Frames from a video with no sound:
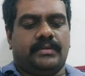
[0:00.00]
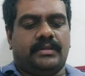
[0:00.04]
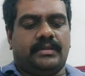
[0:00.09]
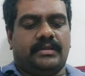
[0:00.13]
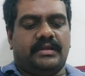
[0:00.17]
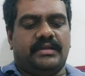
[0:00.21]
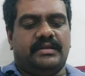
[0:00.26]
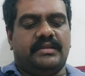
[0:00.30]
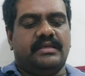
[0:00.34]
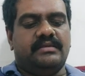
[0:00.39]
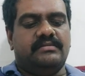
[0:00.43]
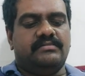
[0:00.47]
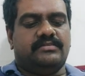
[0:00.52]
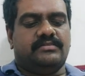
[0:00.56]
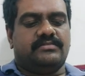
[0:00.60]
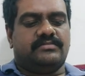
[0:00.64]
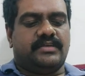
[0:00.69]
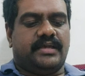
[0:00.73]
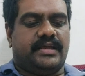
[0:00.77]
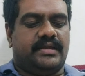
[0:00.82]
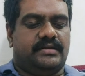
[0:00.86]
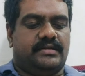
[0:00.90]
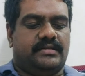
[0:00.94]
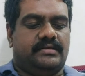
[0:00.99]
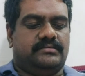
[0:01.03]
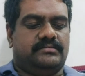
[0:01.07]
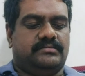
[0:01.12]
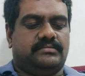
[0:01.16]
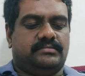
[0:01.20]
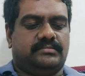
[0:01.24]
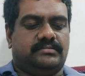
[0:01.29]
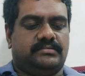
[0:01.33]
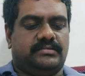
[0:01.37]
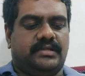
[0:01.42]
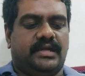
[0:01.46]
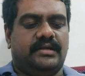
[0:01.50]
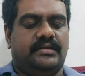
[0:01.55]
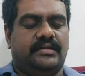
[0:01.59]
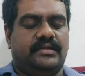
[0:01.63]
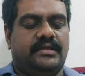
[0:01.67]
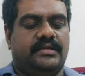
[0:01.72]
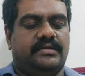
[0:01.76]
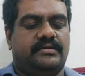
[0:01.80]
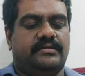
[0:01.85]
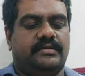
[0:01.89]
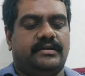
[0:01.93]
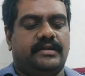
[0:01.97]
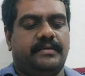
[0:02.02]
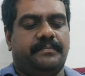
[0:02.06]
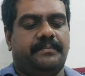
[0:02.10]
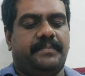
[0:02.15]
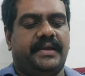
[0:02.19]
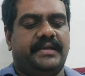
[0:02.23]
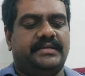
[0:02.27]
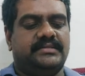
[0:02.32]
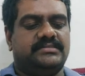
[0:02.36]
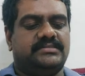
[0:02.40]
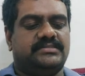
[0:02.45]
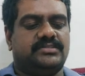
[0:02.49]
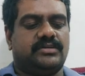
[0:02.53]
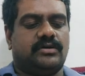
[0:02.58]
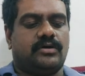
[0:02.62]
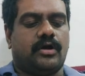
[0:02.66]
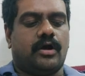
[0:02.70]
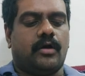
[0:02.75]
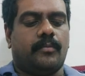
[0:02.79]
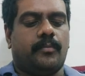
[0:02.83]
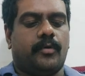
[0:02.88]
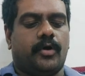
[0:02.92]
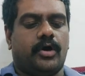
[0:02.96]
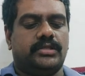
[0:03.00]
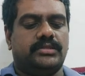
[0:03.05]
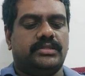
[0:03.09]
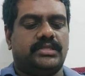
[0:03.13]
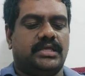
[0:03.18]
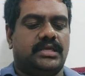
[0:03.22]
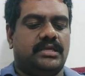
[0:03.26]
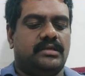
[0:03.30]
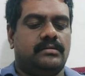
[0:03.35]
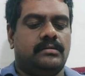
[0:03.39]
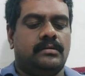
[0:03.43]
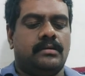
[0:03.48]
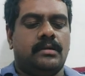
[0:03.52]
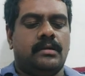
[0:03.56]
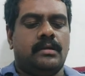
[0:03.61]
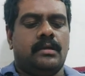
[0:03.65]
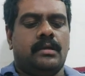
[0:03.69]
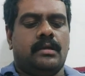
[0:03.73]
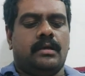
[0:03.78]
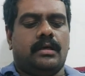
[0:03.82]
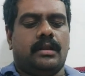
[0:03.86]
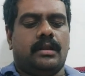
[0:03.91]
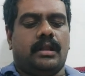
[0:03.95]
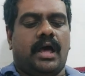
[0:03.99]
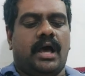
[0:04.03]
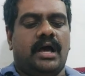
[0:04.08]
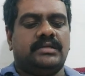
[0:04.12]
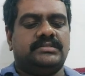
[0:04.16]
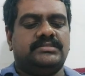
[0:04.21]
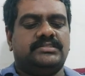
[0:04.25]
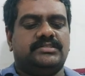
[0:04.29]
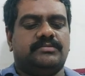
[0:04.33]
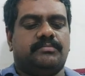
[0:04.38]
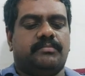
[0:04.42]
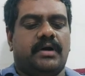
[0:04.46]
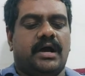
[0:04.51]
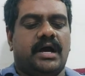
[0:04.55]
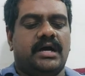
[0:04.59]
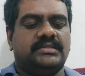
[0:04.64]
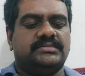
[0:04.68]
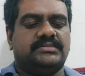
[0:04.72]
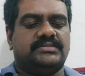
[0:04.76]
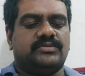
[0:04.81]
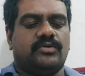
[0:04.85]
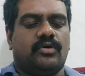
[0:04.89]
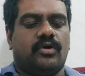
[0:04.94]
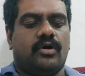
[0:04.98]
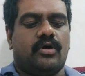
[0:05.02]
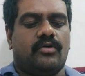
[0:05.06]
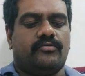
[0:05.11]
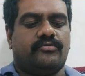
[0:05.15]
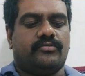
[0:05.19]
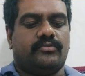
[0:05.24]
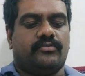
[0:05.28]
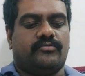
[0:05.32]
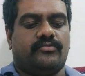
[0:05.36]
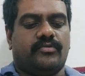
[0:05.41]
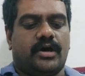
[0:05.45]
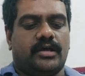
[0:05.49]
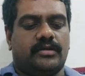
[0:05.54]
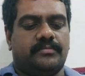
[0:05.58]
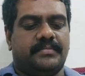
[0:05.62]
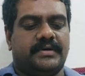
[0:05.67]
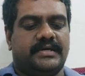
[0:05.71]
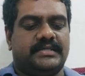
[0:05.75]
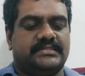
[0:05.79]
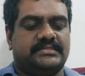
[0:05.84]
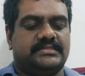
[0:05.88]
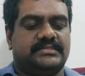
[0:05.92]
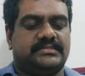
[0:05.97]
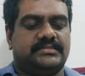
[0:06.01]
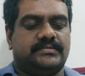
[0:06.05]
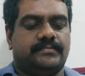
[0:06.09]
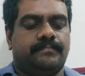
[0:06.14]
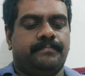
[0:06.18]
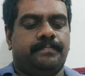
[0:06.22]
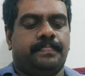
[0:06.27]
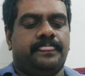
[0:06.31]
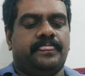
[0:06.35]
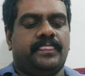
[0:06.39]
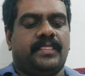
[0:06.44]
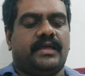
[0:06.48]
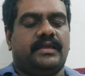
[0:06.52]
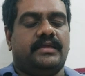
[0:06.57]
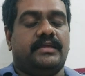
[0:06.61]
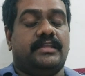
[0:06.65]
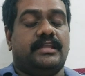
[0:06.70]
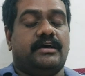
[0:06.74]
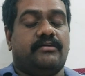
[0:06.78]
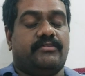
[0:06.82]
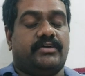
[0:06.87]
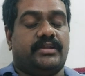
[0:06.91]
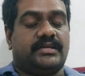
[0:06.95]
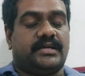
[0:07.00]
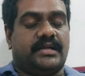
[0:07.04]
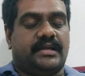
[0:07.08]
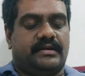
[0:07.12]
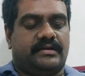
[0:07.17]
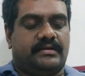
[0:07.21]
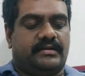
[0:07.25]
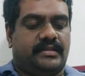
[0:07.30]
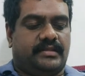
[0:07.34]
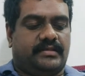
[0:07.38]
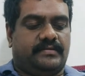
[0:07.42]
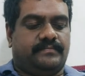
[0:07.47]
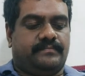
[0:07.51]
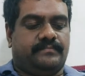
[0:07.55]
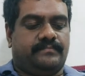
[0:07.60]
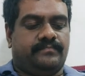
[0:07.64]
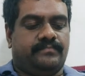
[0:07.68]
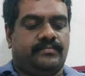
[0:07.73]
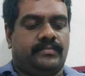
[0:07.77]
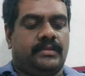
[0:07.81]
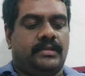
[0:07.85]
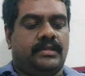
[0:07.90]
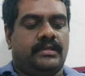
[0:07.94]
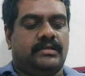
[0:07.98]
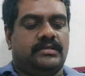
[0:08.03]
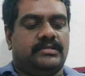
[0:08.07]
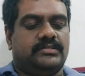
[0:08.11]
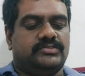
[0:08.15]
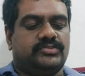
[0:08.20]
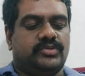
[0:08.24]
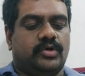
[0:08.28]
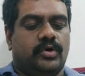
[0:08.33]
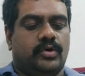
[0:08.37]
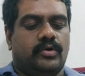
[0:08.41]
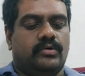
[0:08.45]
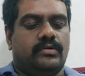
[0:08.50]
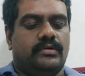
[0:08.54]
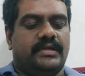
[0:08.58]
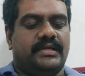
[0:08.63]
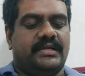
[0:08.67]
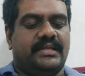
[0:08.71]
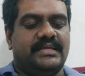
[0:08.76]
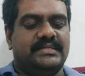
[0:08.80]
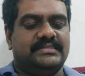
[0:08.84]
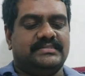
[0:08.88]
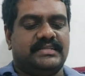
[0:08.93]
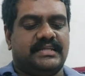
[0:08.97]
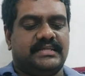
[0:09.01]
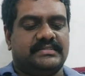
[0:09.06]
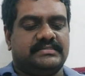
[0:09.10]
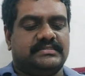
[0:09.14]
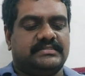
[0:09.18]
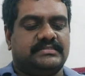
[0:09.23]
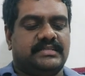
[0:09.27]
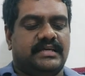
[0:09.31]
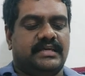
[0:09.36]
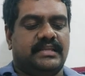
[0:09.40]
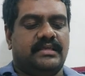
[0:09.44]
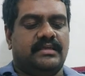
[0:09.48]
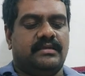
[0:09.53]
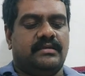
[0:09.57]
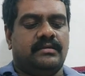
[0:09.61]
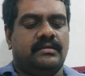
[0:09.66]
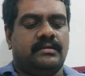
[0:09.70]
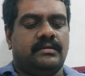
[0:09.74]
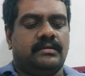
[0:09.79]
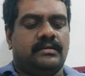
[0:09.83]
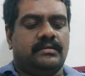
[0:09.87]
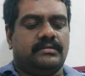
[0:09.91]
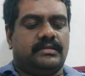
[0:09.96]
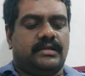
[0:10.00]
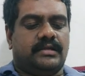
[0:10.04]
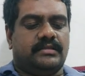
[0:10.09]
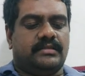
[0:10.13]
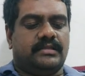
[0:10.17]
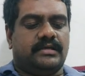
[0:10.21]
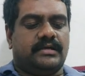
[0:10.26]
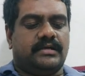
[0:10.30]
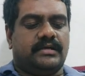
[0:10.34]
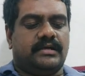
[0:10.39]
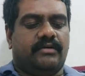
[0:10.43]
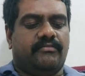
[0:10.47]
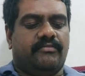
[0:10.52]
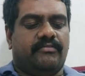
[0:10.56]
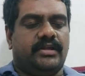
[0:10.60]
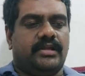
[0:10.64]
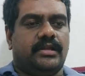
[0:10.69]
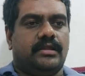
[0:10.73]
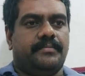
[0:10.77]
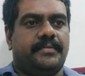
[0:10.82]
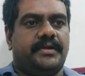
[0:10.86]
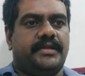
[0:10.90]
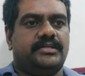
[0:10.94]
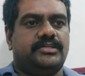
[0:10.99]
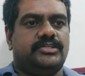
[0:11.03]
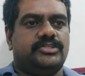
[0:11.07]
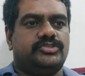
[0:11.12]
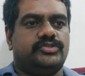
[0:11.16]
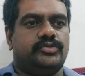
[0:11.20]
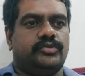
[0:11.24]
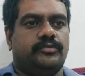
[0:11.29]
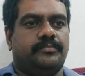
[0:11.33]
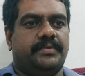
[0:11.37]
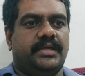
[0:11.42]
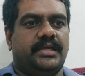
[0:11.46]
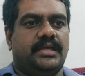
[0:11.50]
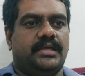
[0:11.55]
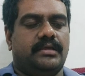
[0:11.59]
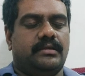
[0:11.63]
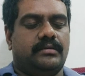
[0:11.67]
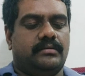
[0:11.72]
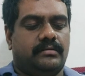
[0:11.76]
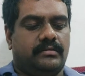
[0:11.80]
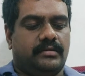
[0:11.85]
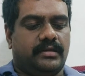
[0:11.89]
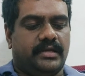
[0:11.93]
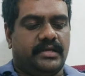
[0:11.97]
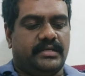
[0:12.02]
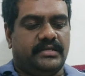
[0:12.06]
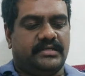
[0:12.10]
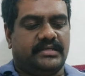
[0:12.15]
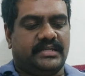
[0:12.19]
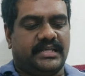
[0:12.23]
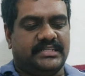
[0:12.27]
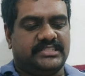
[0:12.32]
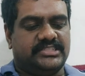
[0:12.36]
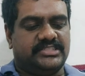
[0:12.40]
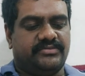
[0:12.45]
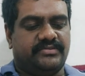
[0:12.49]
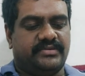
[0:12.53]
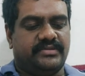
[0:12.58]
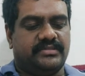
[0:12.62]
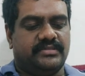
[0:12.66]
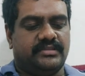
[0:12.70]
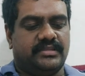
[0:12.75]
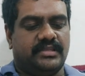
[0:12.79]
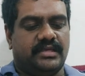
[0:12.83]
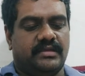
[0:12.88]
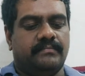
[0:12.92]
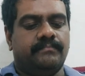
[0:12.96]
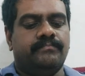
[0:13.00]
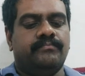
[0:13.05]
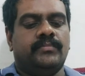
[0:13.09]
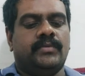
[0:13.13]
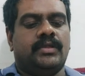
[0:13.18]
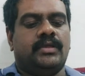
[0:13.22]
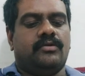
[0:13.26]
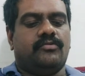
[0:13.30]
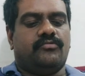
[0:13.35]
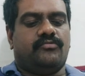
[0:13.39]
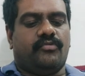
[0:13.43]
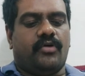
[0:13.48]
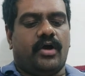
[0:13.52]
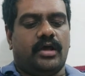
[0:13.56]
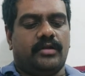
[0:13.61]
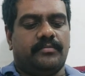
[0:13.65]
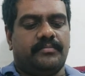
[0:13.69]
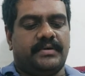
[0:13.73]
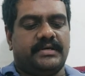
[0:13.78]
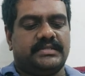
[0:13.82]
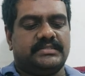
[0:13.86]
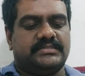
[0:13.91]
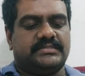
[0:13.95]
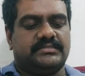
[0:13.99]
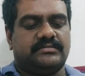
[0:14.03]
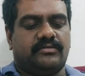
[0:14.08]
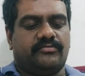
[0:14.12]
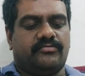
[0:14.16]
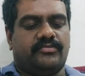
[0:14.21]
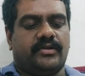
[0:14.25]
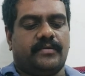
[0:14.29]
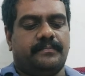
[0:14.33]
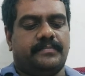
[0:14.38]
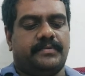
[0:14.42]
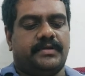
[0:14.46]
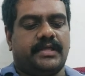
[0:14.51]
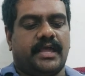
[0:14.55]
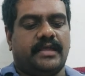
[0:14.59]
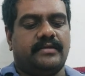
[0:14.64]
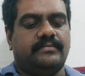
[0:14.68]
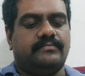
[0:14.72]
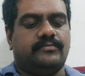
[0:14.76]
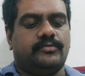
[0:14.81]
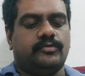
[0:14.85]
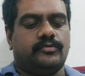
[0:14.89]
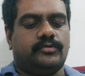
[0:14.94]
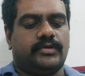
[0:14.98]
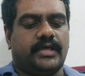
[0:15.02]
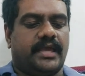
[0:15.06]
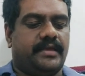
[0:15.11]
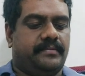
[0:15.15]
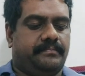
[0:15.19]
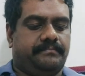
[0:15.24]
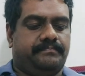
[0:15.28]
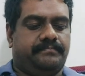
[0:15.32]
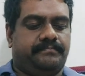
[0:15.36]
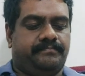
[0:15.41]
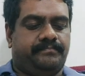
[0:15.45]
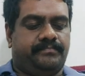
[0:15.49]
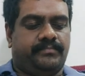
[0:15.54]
it is said that it depends upon the large mass of farmers in our country. So it is necessary that the government should be in touch with the farmers from time to time.